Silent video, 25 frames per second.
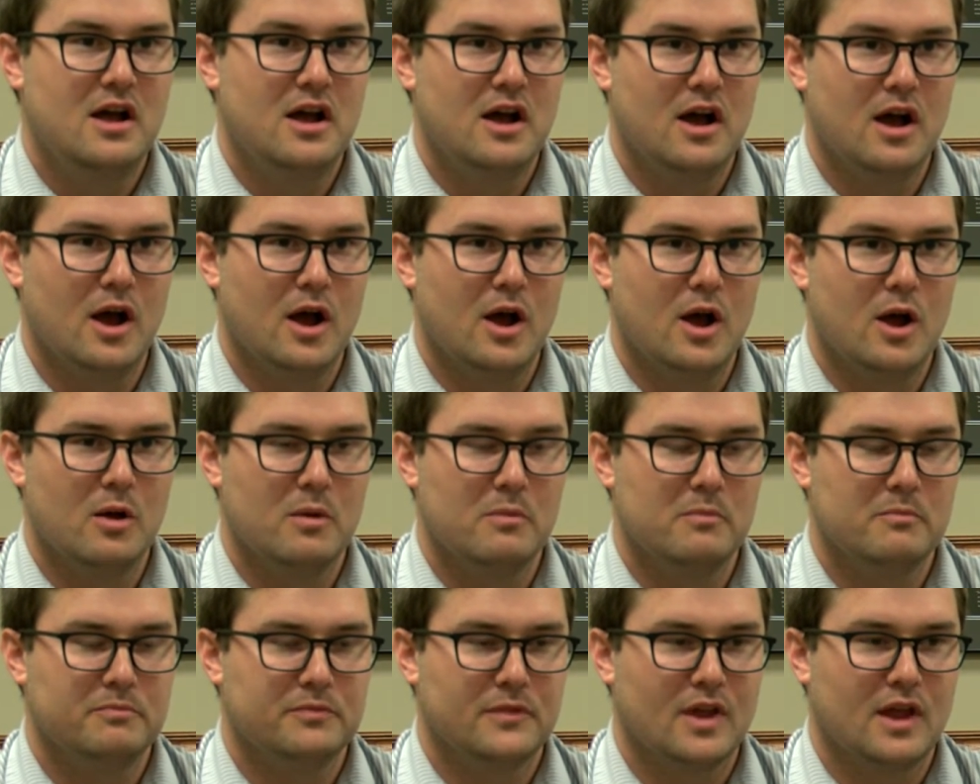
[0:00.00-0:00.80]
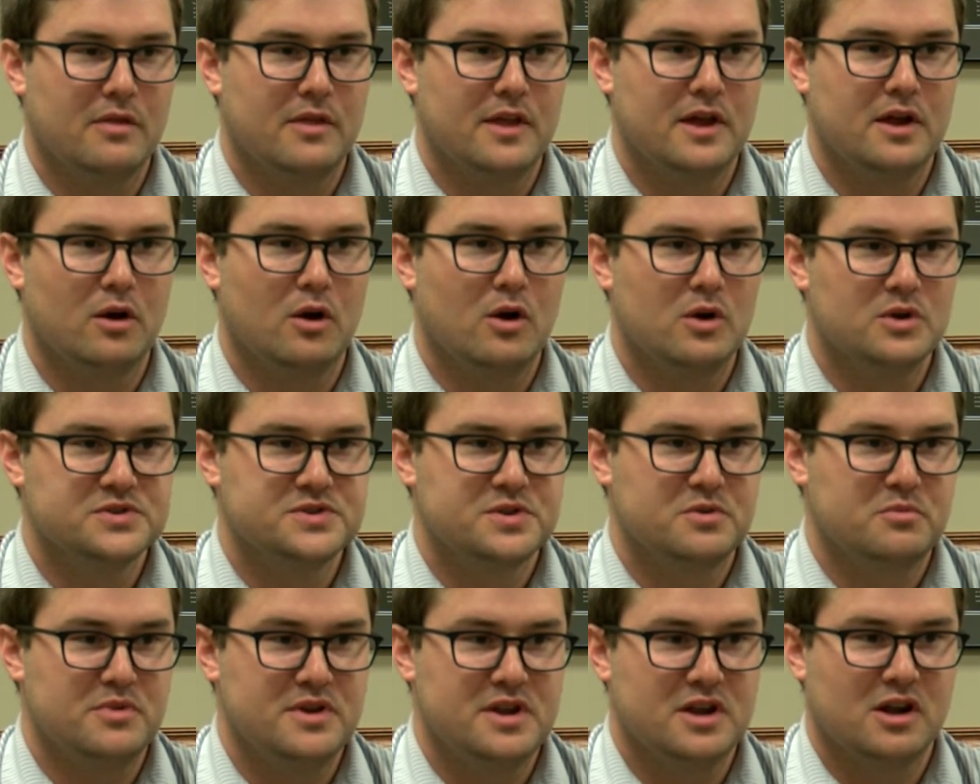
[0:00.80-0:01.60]
Um, and then
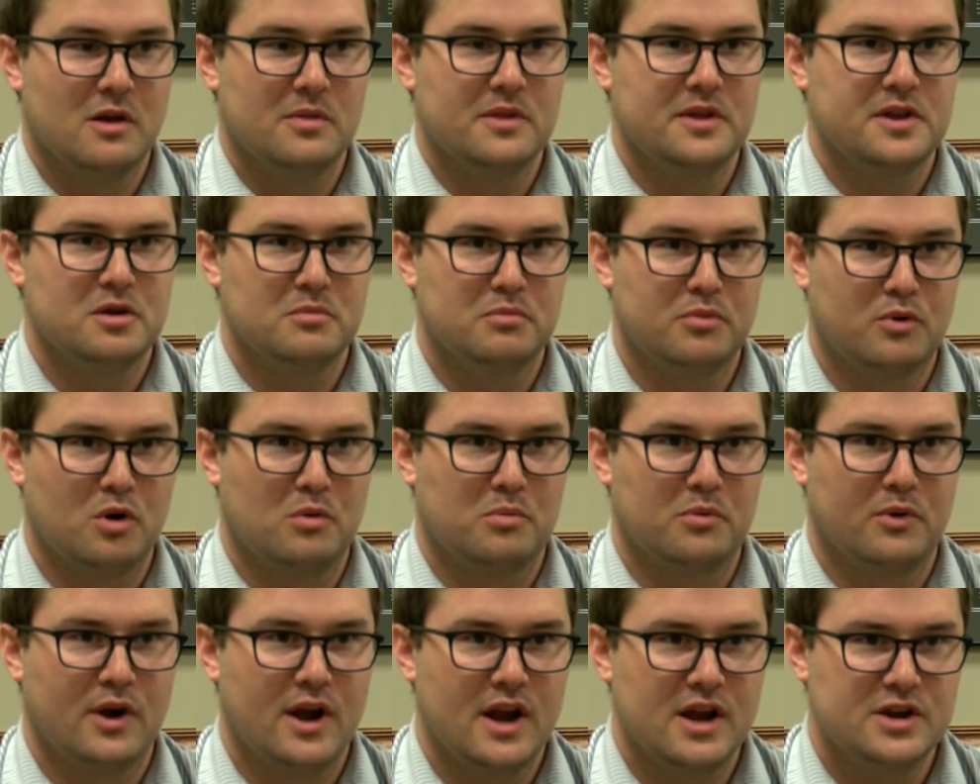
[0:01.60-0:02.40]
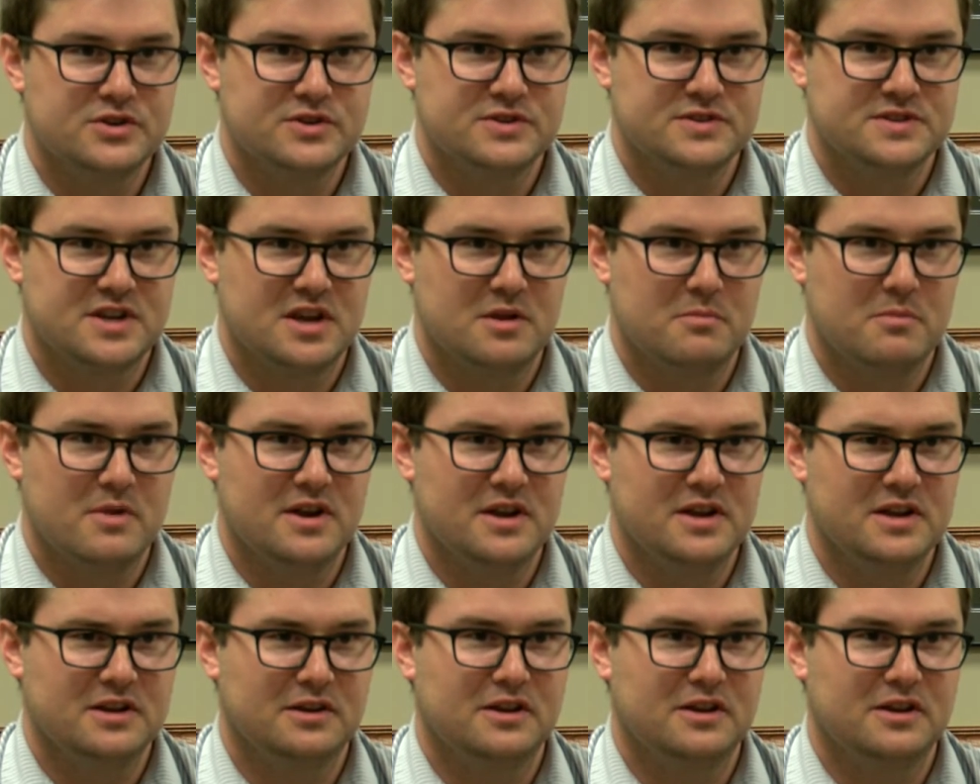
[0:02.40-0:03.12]
also being on the appropriations committee,